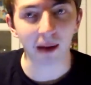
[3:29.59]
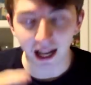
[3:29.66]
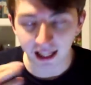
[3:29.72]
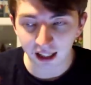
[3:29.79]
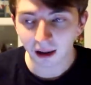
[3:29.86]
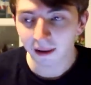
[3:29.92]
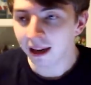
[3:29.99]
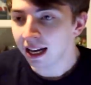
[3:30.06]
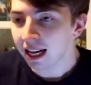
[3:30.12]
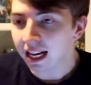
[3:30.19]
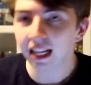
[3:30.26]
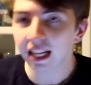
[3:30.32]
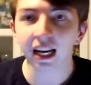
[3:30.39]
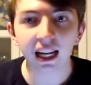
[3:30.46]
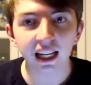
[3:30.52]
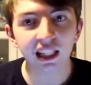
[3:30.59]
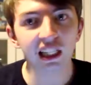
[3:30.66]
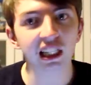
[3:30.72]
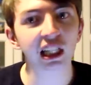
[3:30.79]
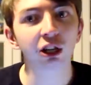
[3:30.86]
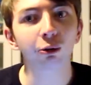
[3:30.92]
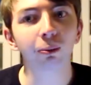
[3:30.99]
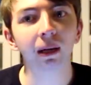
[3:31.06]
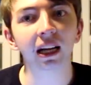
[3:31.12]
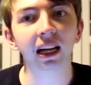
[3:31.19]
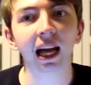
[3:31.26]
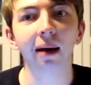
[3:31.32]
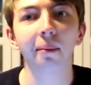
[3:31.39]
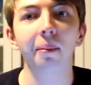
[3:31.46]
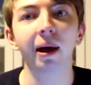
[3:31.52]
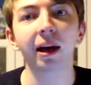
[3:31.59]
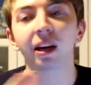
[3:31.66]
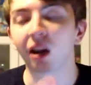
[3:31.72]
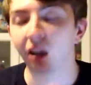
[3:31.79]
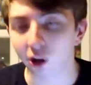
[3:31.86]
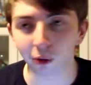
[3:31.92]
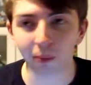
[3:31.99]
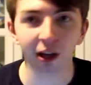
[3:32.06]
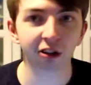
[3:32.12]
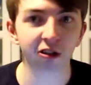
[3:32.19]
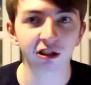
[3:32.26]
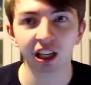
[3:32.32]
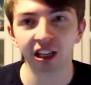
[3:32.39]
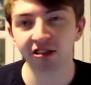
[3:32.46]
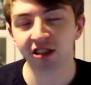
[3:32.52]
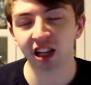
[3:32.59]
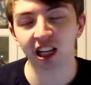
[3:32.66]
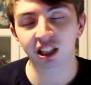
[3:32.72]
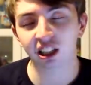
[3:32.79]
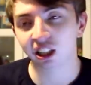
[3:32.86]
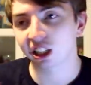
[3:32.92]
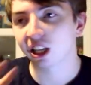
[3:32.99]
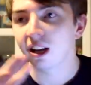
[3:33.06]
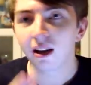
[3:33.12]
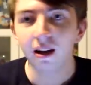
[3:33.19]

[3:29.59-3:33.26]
And it is a single-player campaign. No microtransactions.